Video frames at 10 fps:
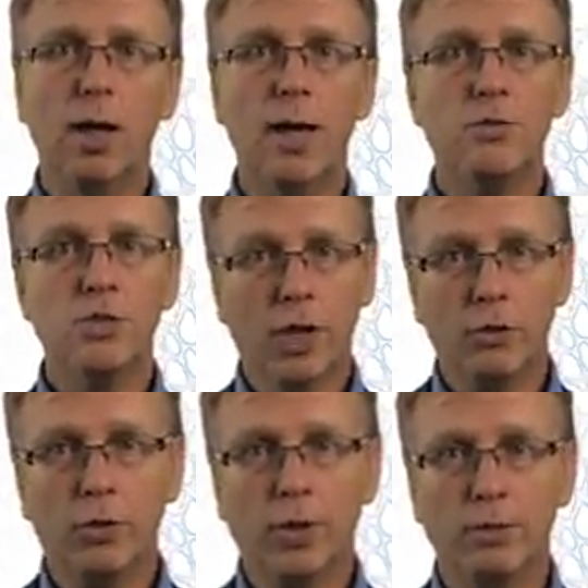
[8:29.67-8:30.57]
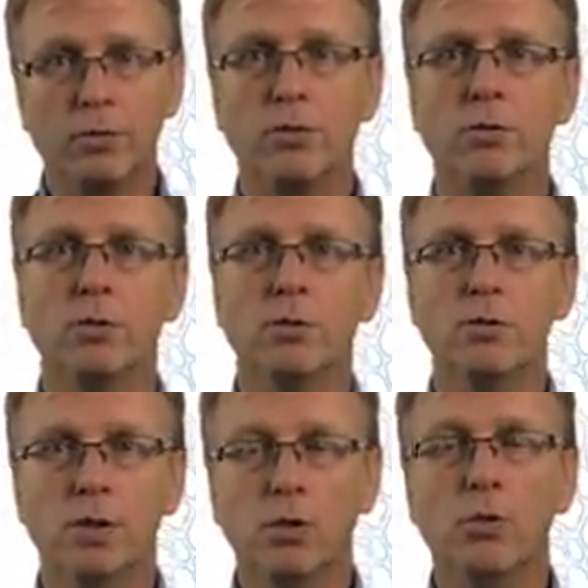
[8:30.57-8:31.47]
and cytokines,
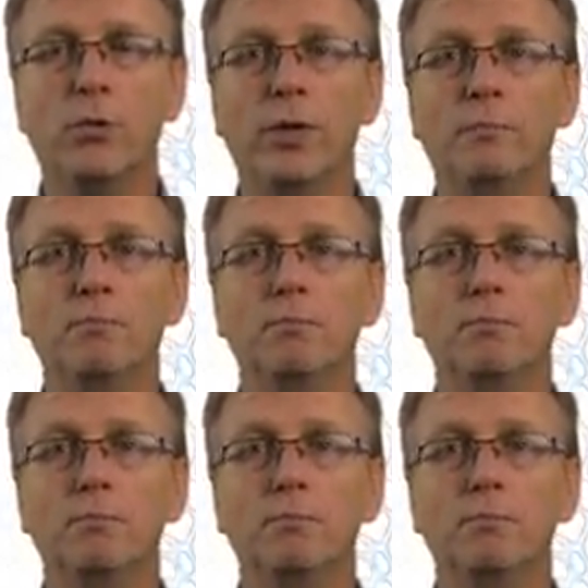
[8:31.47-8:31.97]
signal 3.